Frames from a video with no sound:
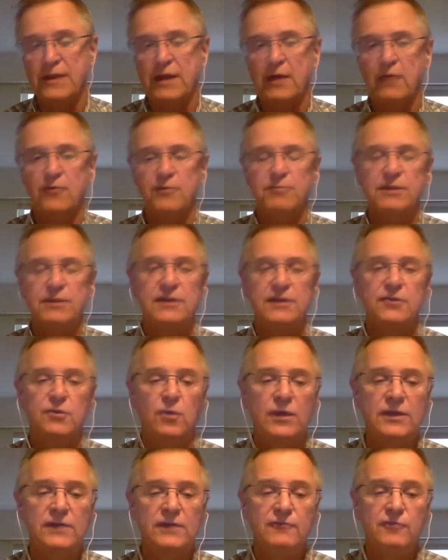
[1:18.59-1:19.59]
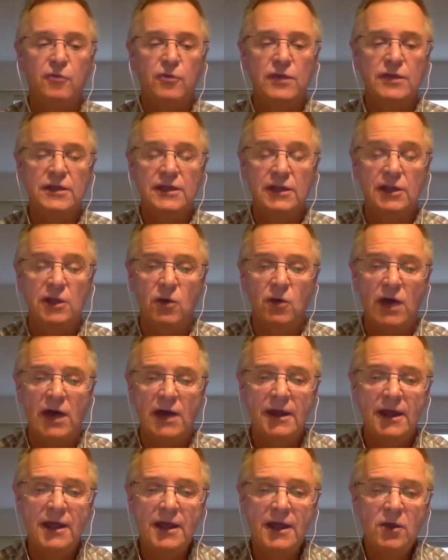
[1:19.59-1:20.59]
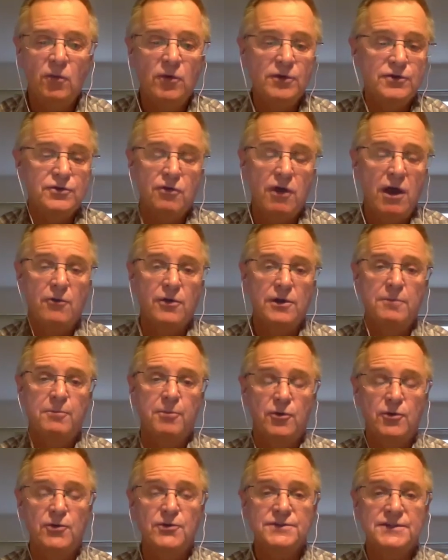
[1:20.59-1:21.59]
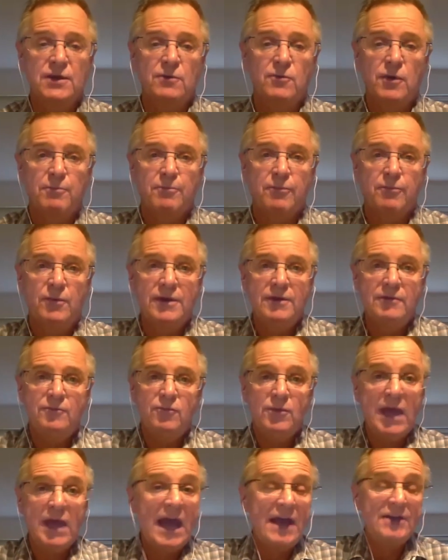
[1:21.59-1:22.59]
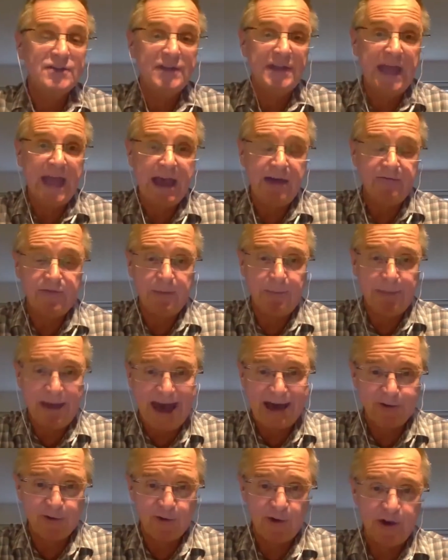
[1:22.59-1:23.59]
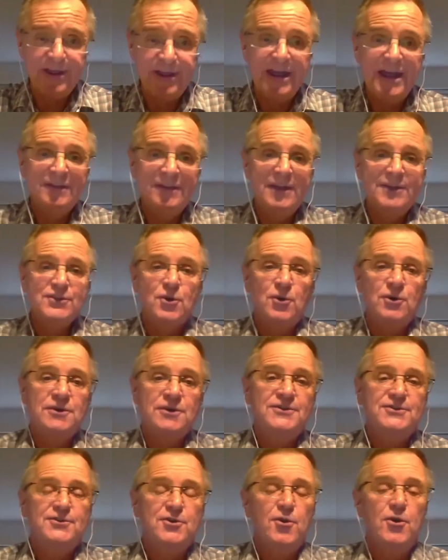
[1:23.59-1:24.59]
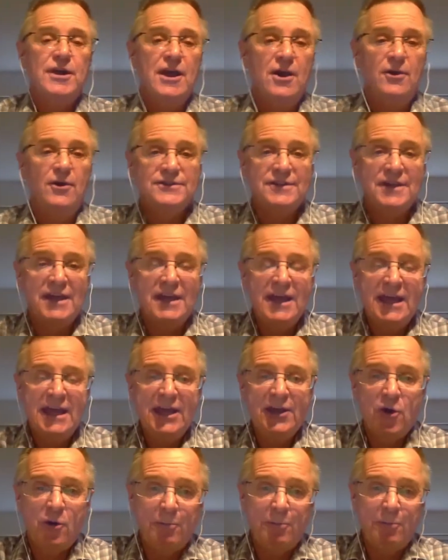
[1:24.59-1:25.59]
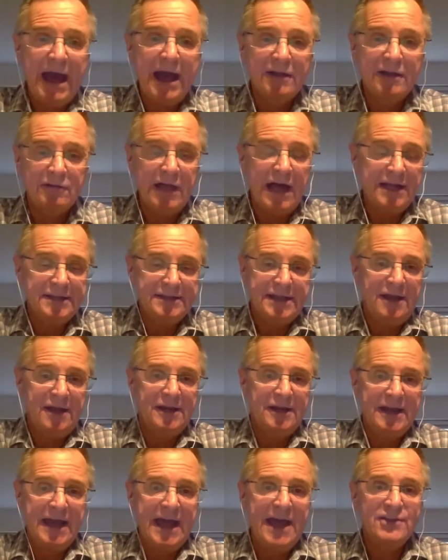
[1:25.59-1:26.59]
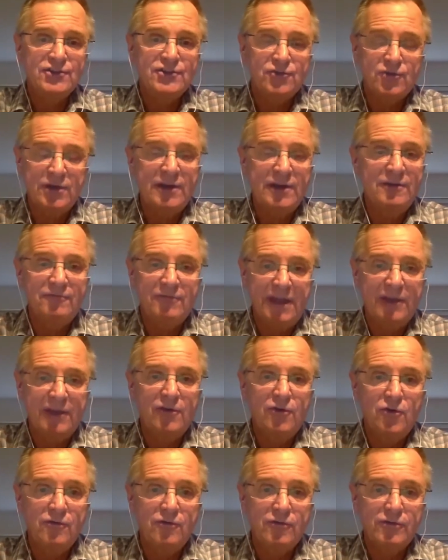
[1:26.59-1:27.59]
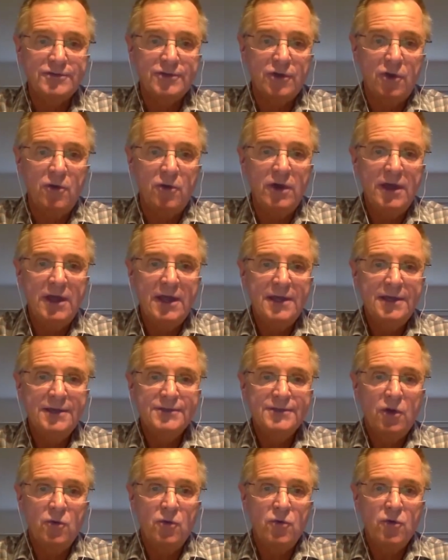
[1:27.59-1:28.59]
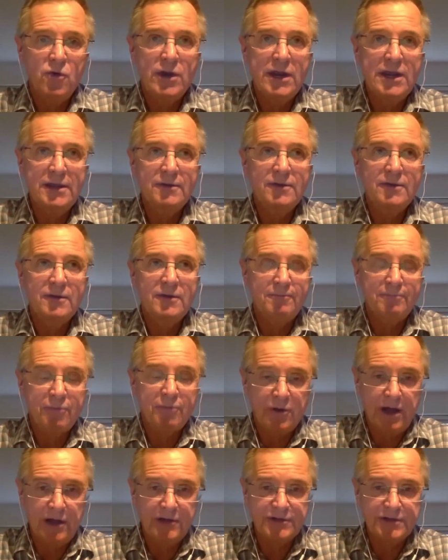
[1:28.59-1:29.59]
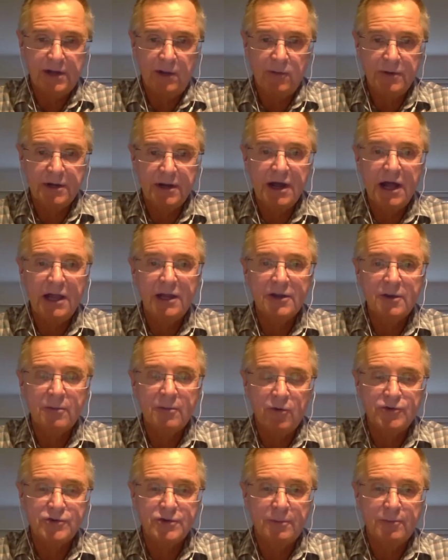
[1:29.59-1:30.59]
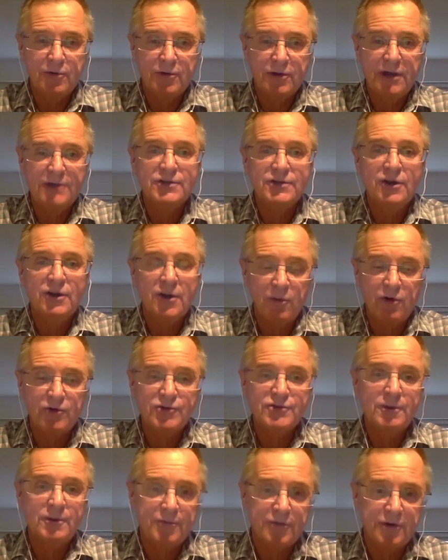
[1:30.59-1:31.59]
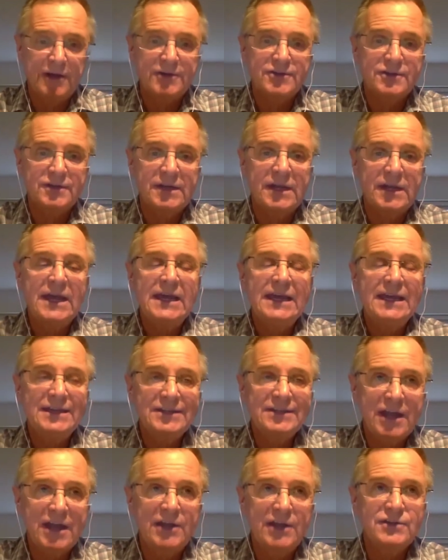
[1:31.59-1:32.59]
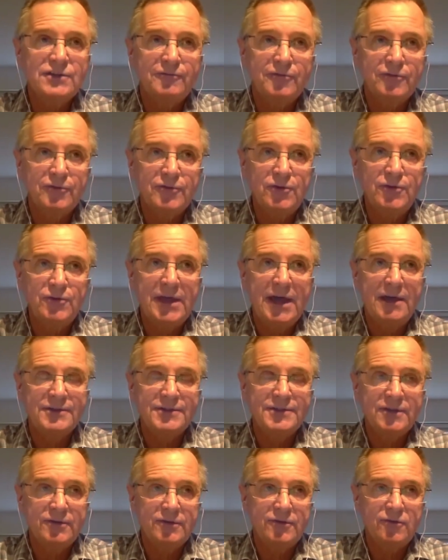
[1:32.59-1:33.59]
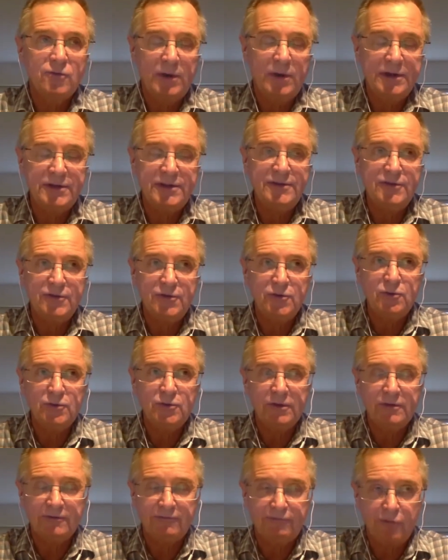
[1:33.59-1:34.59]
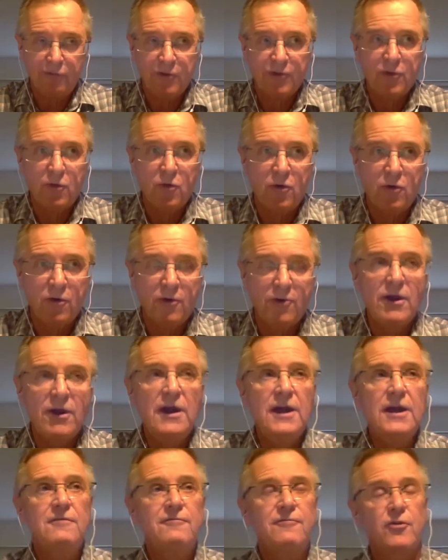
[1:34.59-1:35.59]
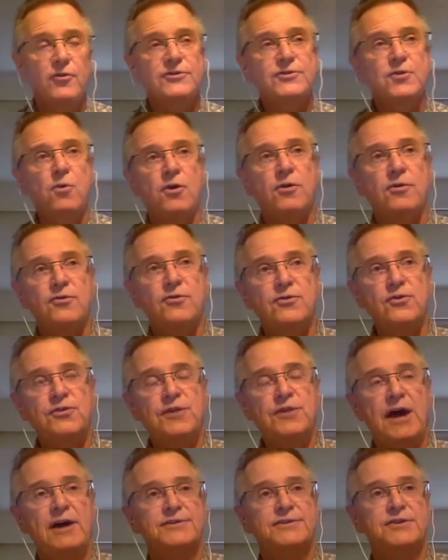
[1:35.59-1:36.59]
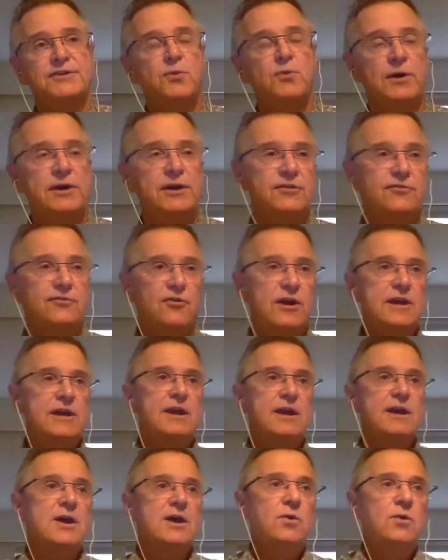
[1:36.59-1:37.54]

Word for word: That would be a 2040 kilowatt, which we're already producing. We're, we, we actually have the battery that's going to Surrey House and our back lot down on Ash Street in Vancouver. So, so we're in production. I wouldn't call it commercial production. Commercial production is scheduled for 2022 fourth quarter, first quarter 2023.